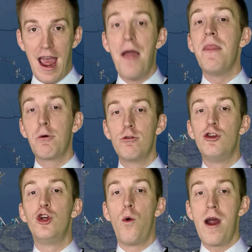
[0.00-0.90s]
and they will
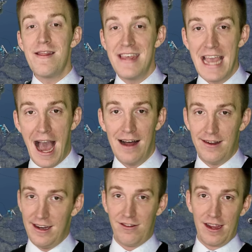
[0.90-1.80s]
join the
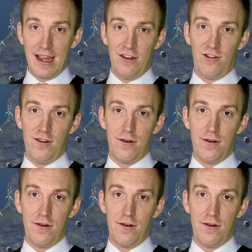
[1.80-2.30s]
allies against